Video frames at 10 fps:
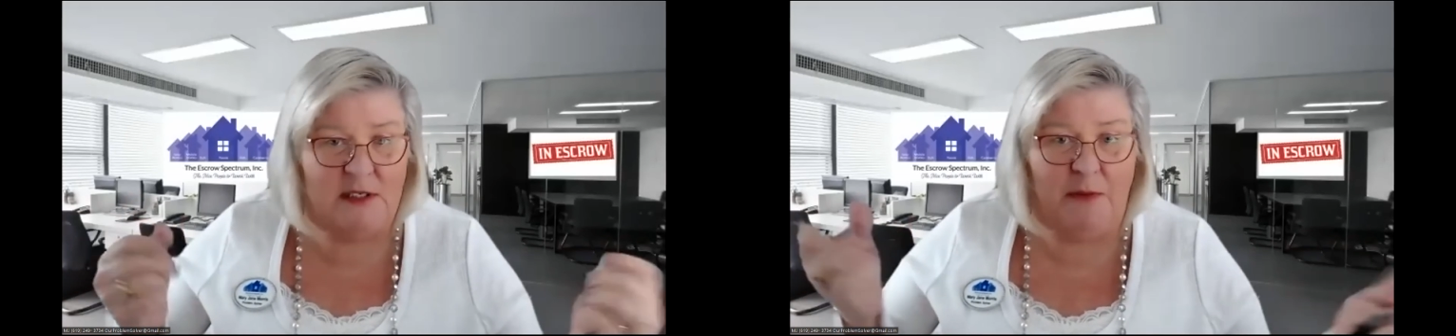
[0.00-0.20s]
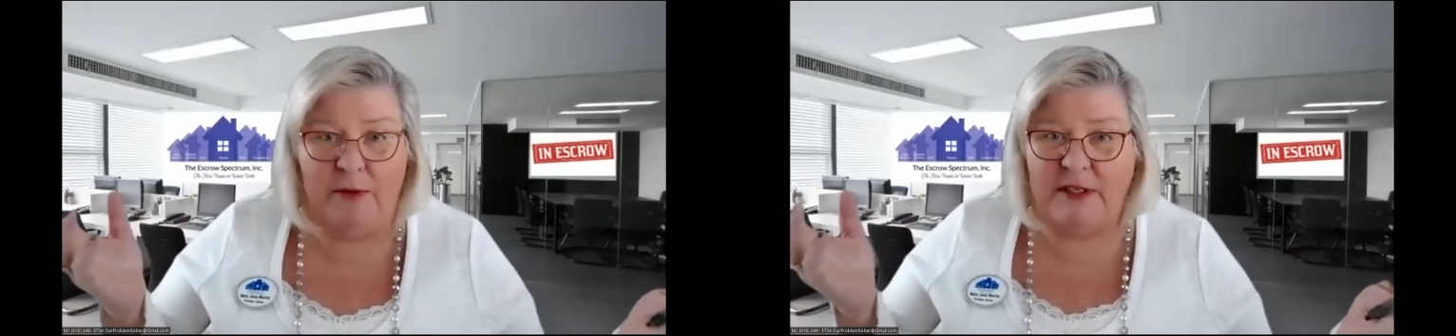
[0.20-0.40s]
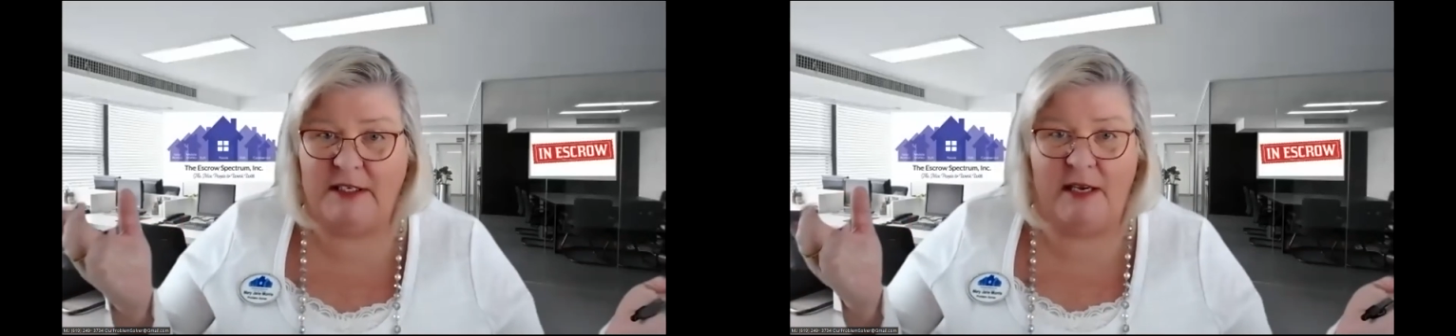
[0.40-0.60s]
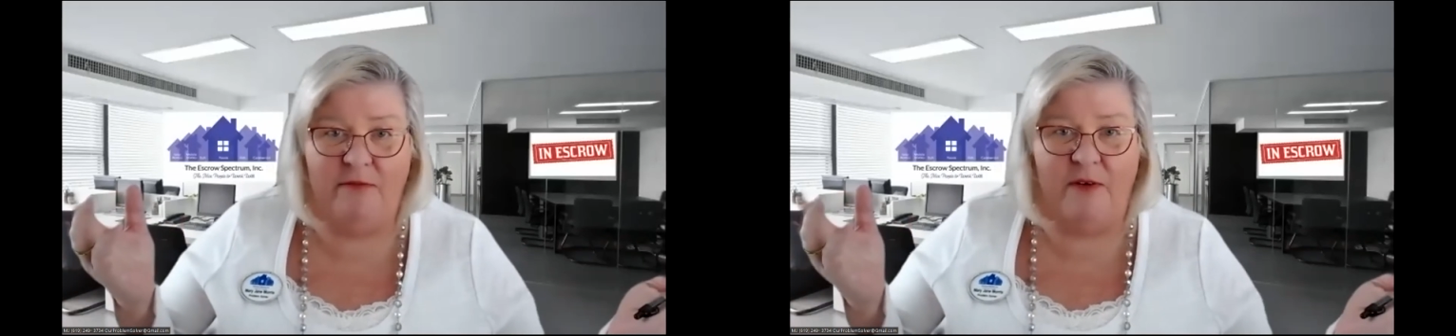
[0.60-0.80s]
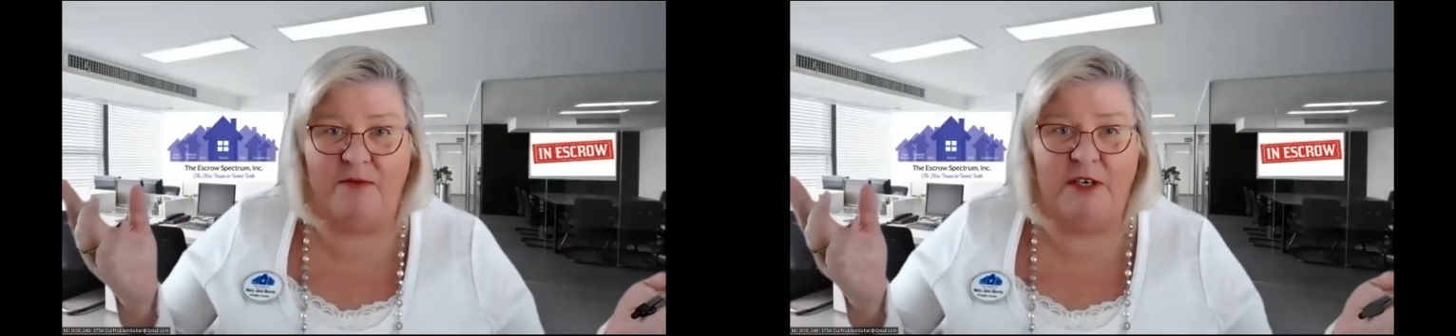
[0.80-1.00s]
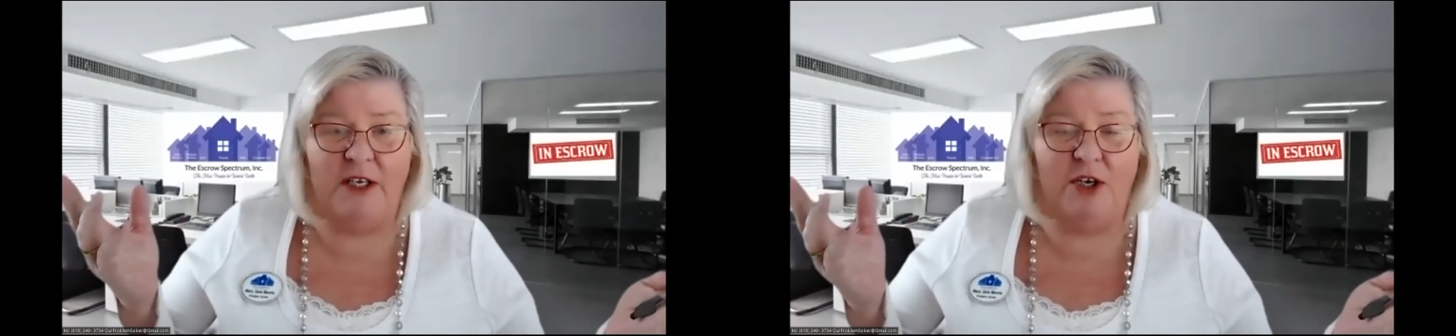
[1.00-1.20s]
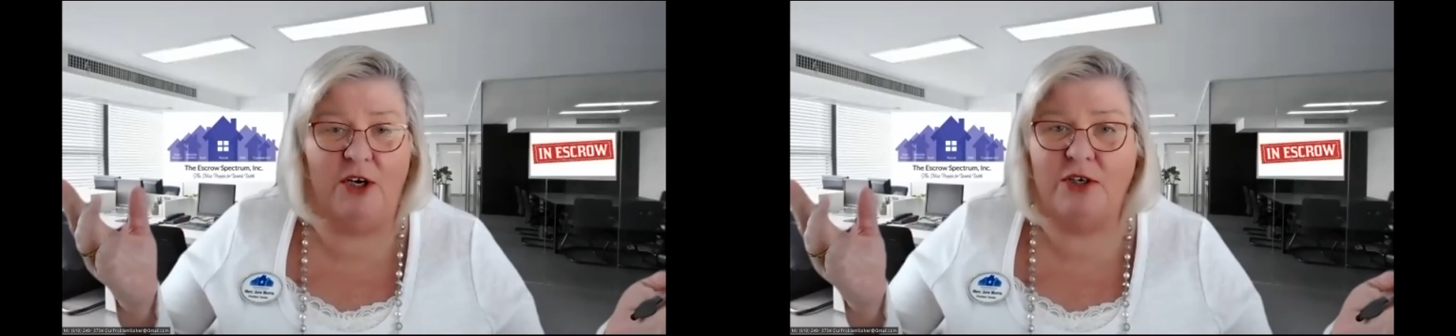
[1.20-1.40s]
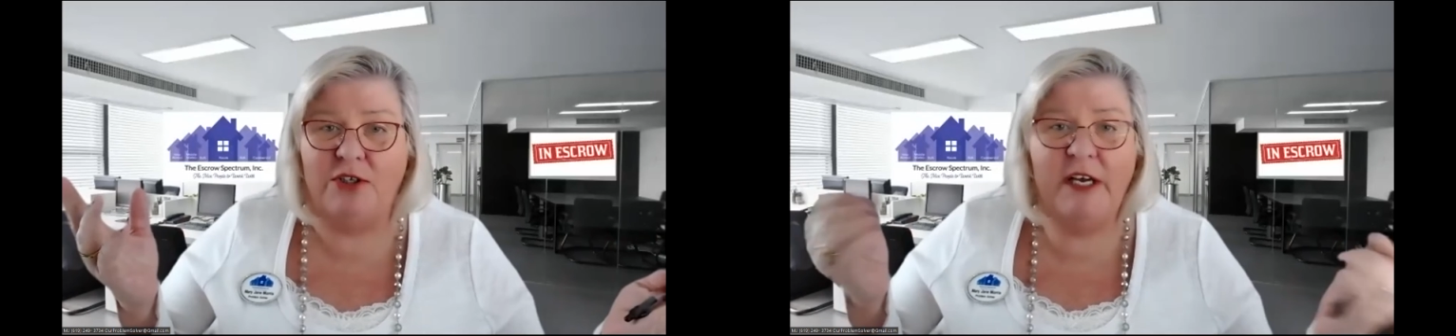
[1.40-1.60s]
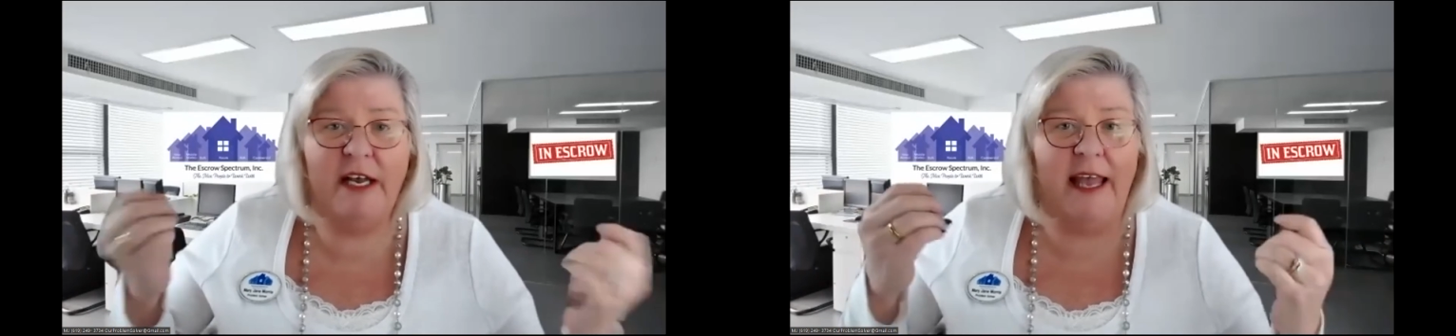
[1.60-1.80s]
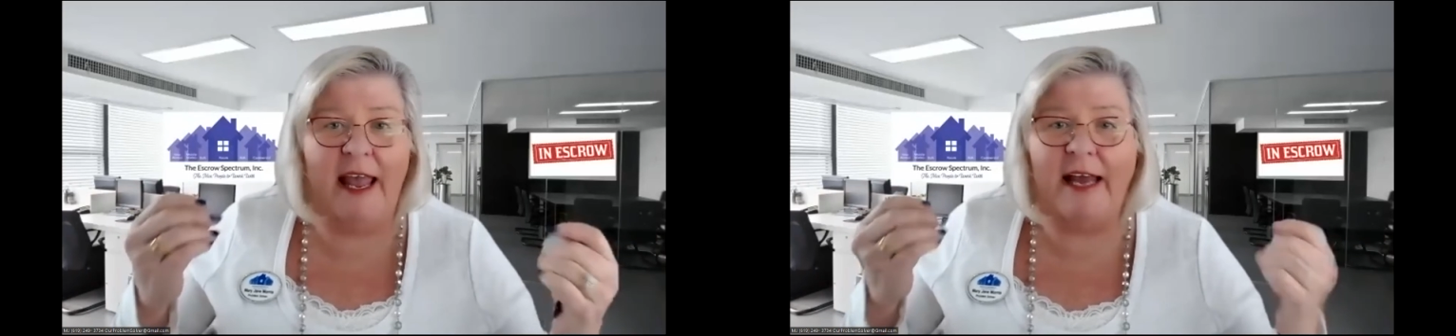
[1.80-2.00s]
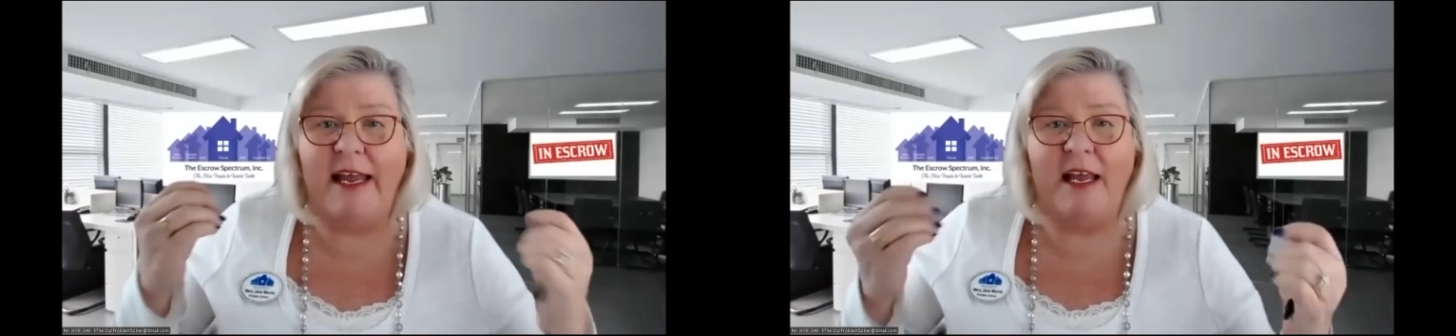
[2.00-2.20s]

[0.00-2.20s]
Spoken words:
It's been with the team 15 years, can't